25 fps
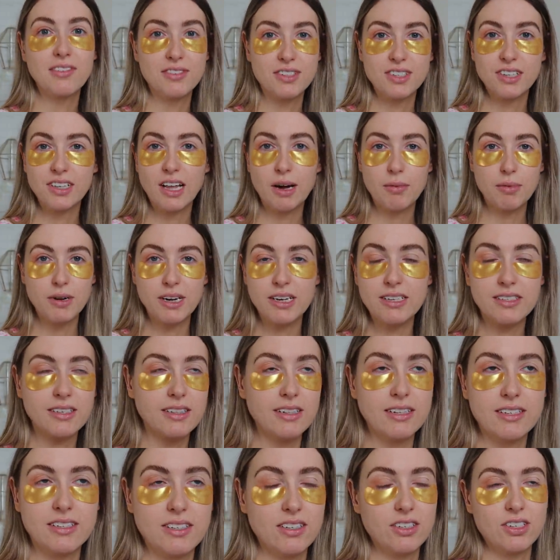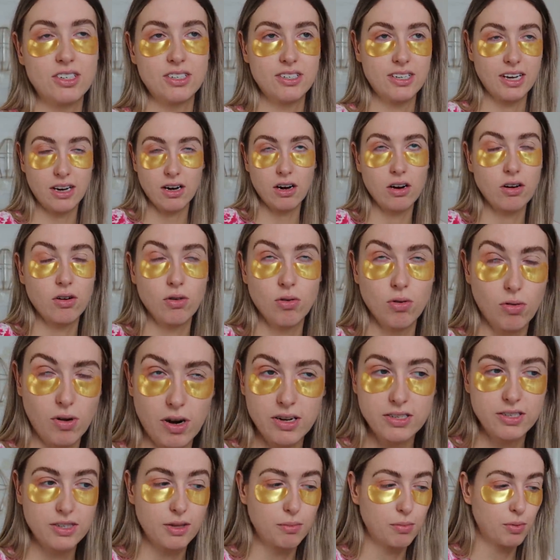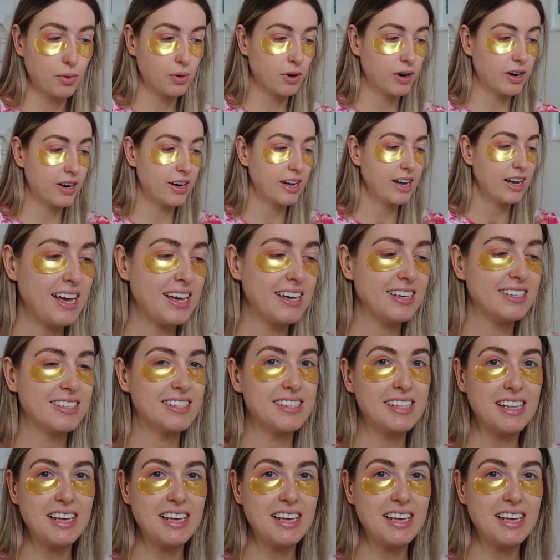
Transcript: of celebrities, and this is just like across the board, is